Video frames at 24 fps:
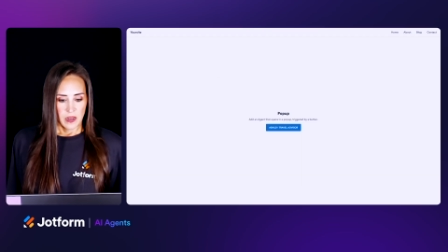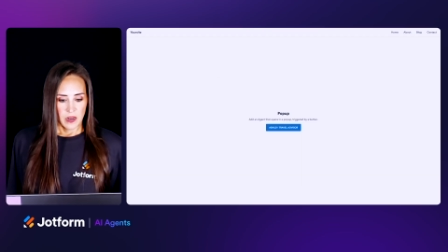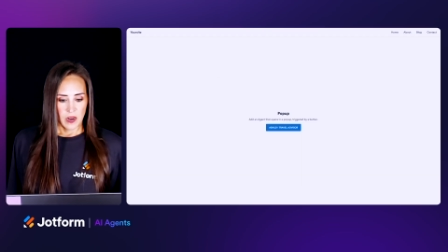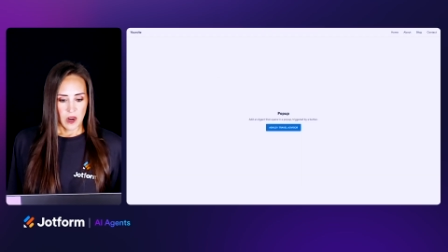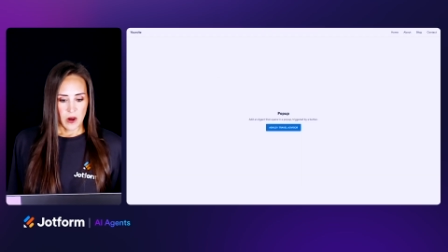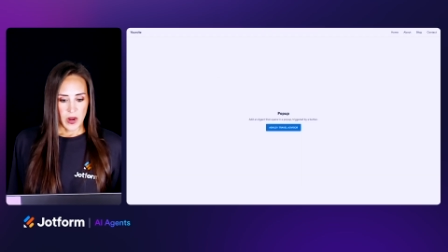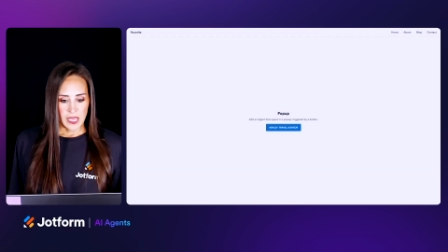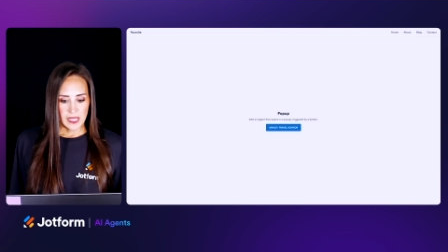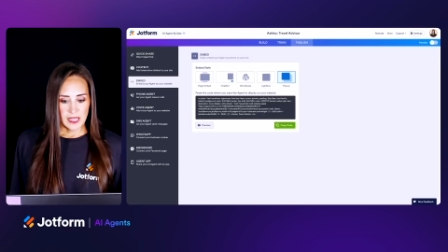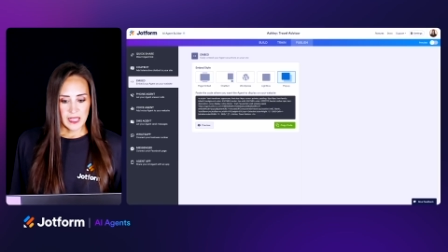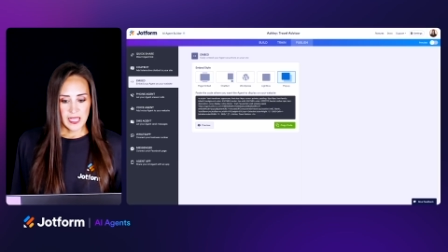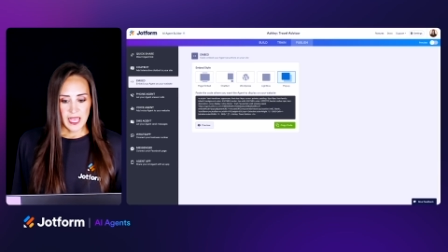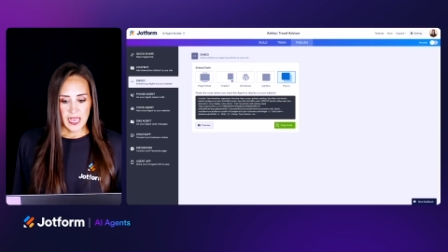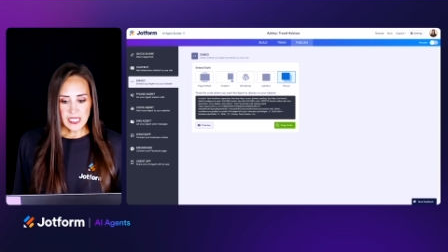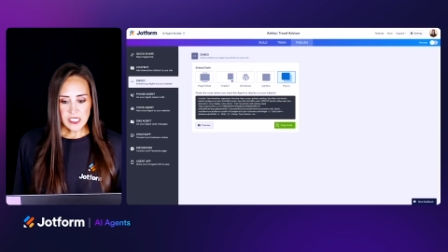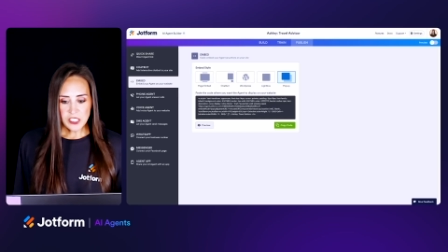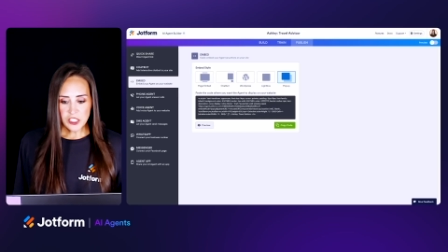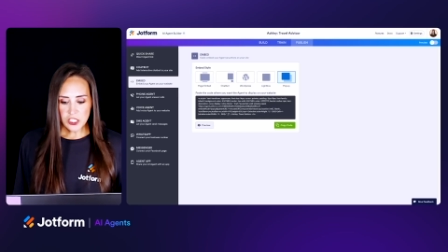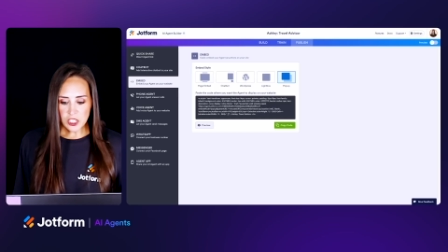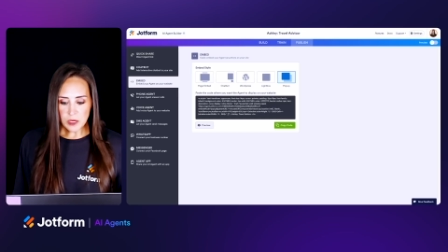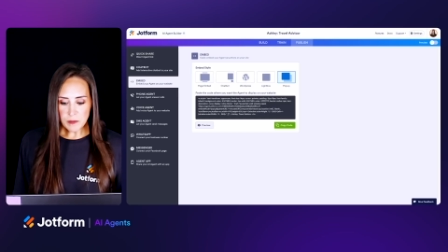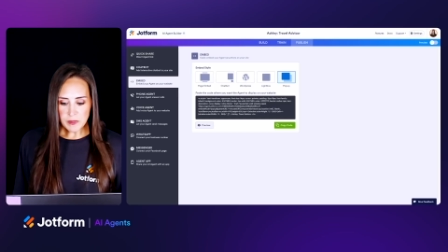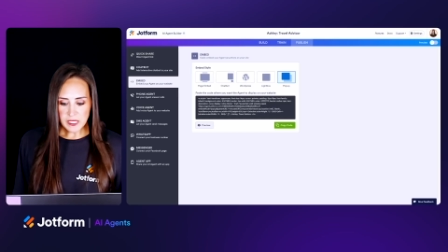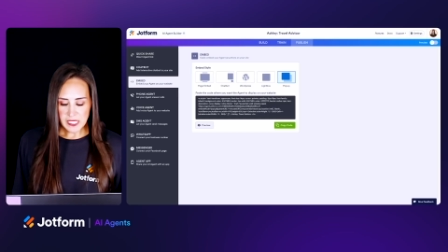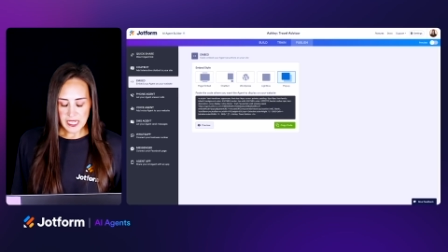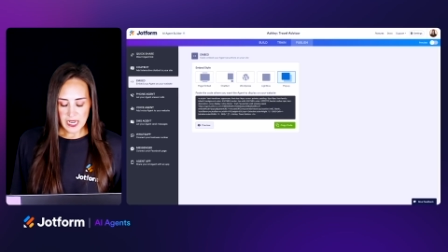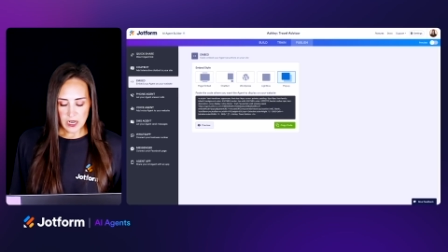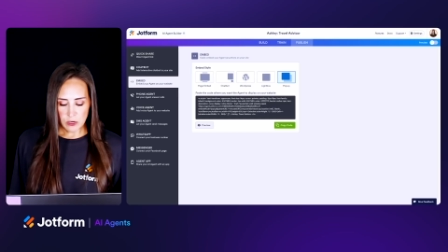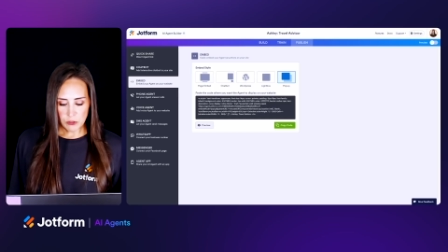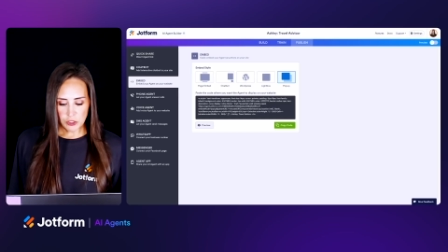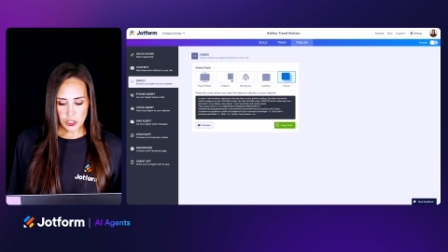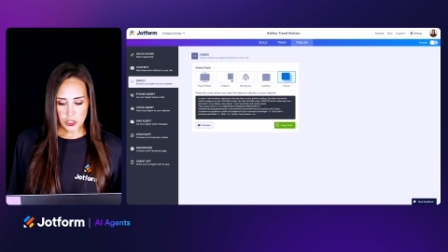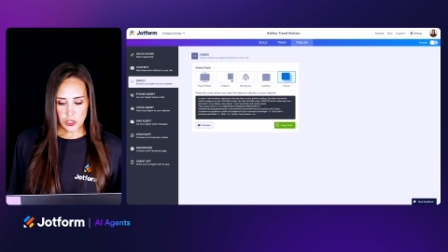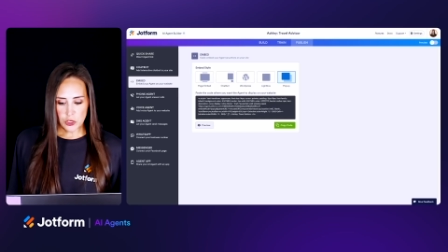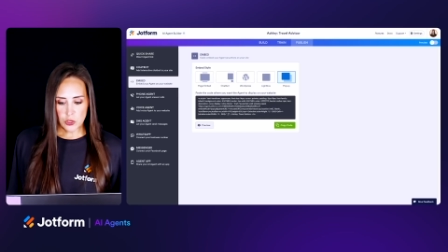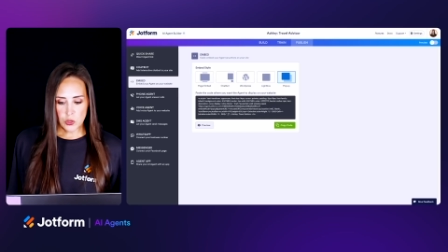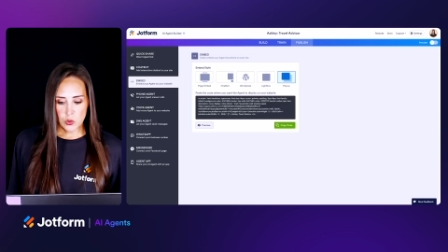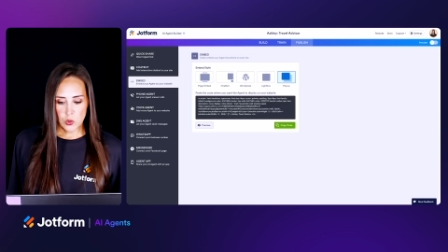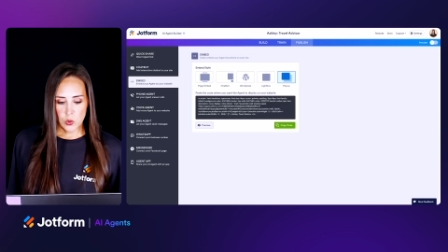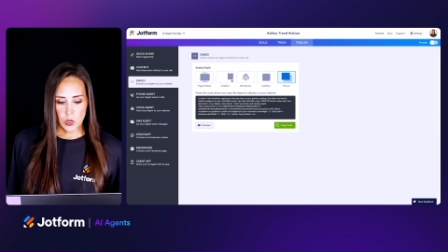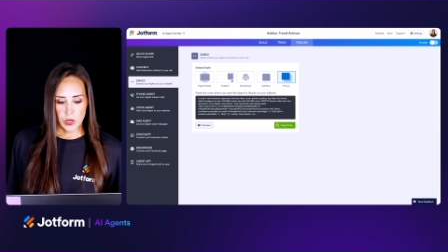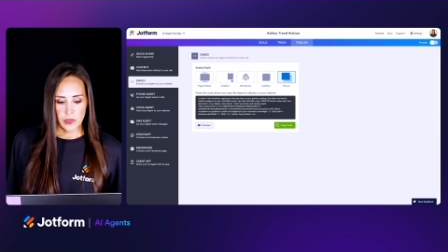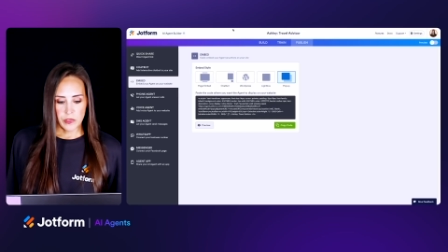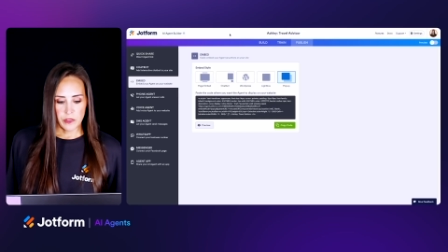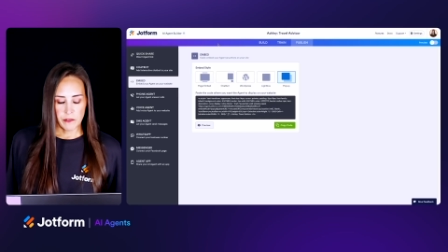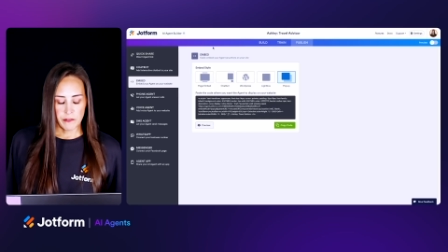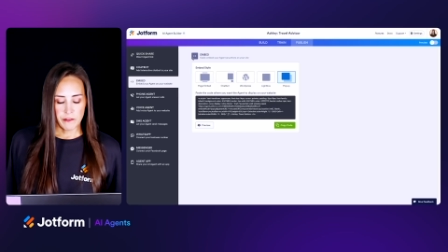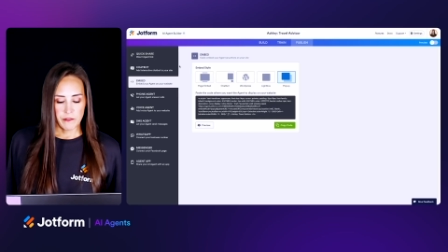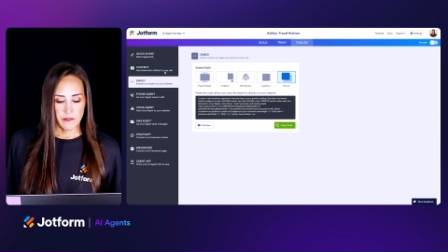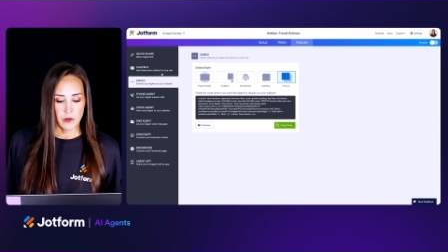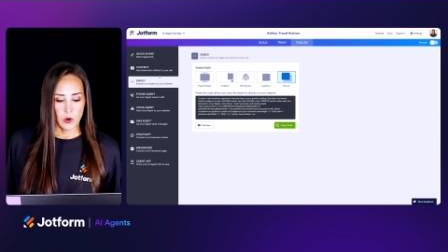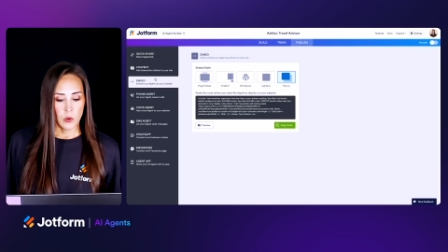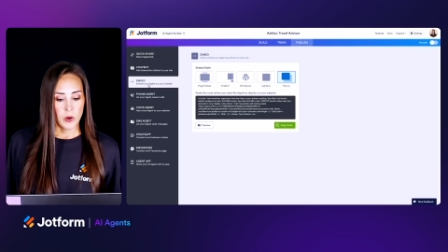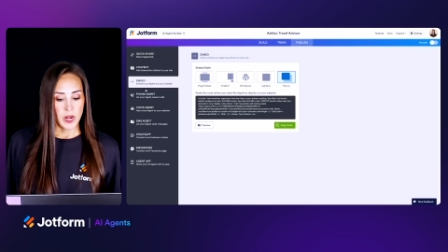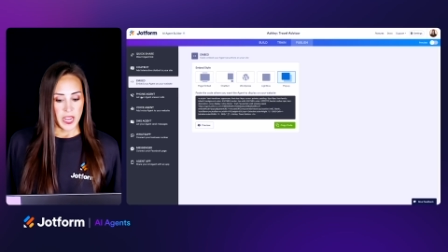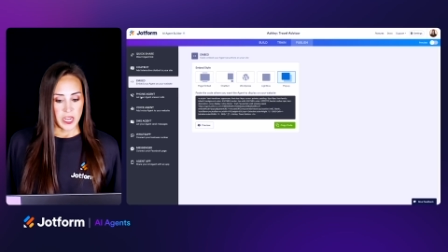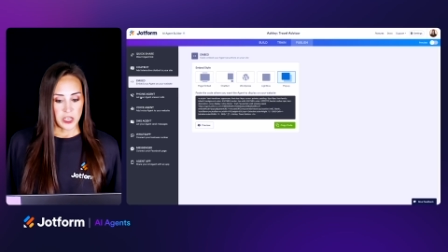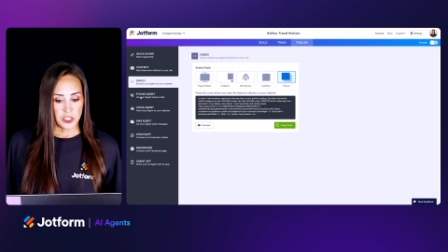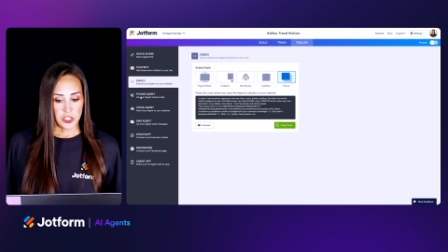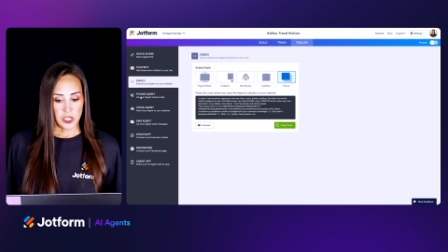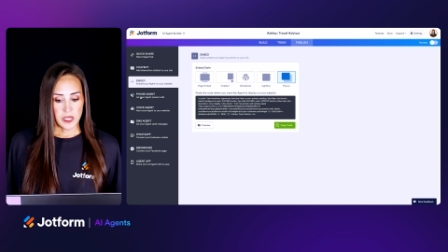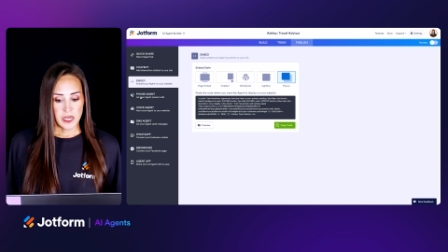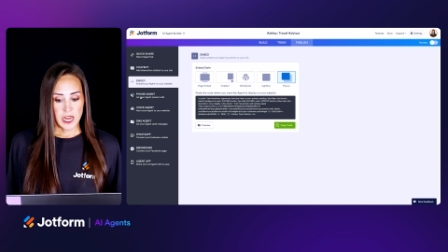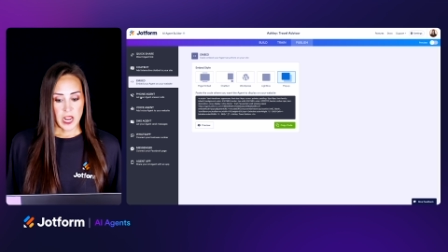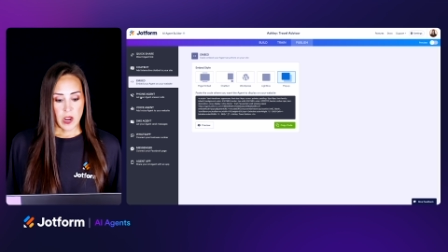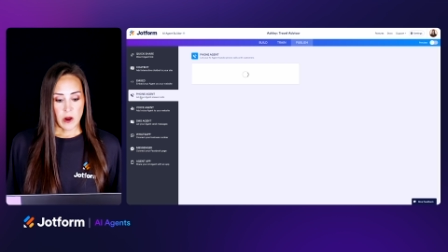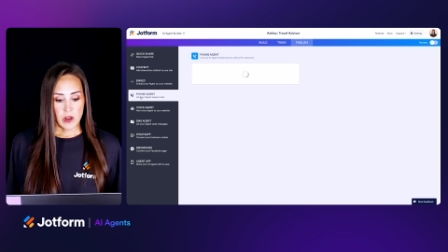All right, let's jump down to the phone agent.